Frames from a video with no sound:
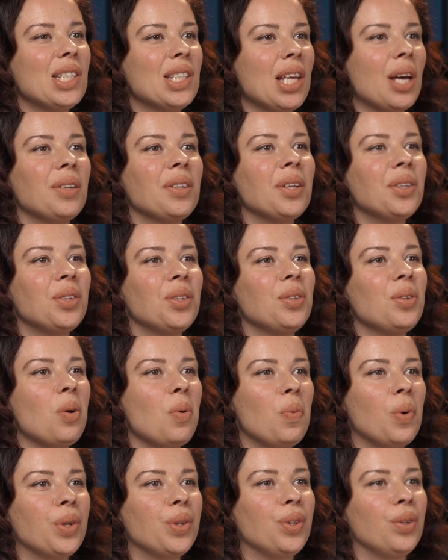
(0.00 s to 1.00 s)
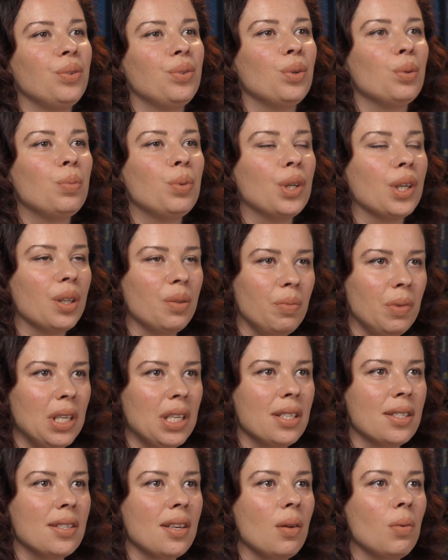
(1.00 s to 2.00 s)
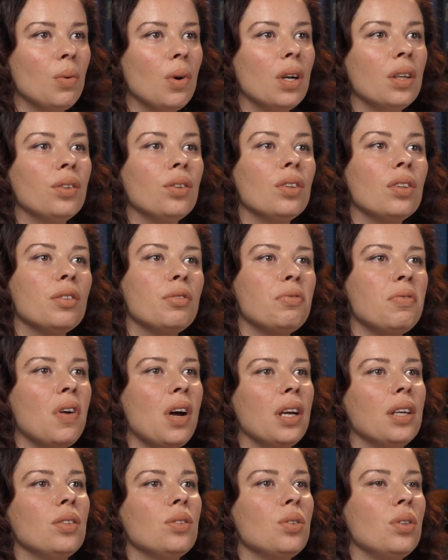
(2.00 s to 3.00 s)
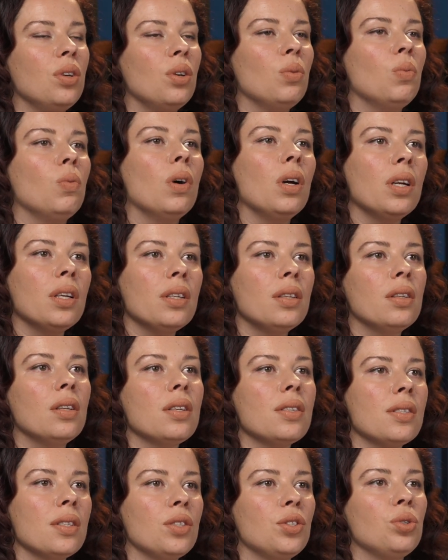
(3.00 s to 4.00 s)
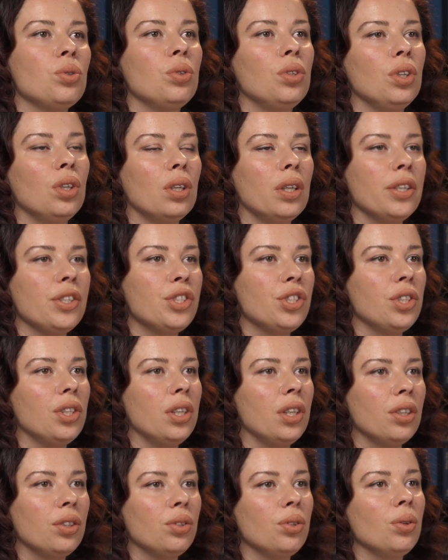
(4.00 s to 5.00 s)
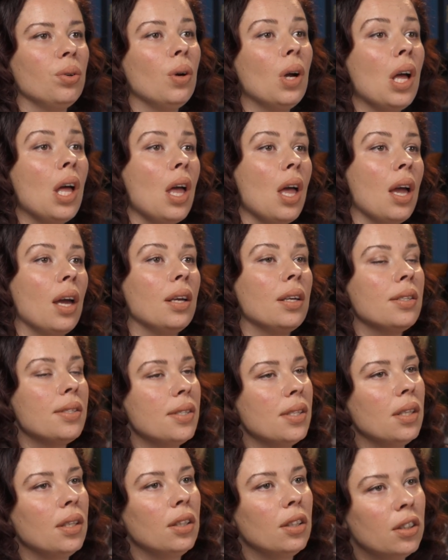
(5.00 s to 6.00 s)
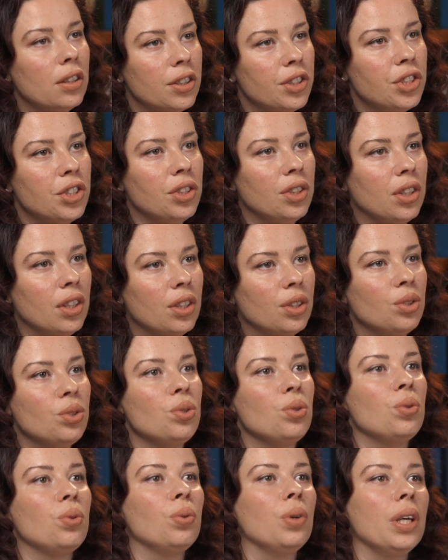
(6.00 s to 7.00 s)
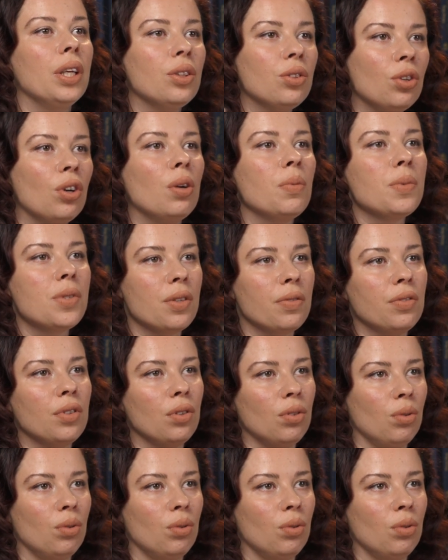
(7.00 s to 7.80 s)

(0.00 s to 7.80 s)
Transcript: now that you know what the rubric means, I want to define to you what does a junior engineer do and a senior engineer do in terms of the